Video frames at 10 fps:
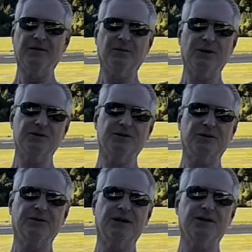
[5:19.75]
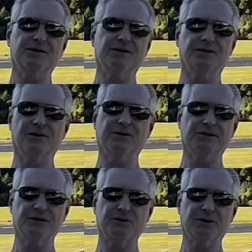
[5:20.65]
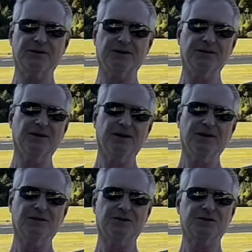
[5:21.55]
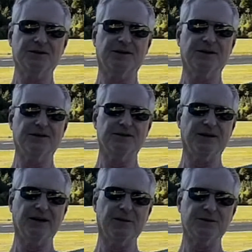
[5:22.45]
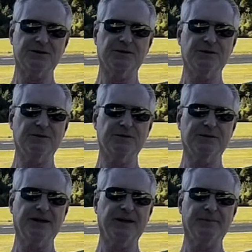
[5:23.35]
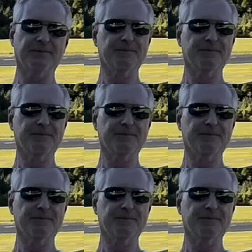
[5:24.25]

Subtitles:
Most locations are restricted. There's signs, like I was at the Hoover Dam,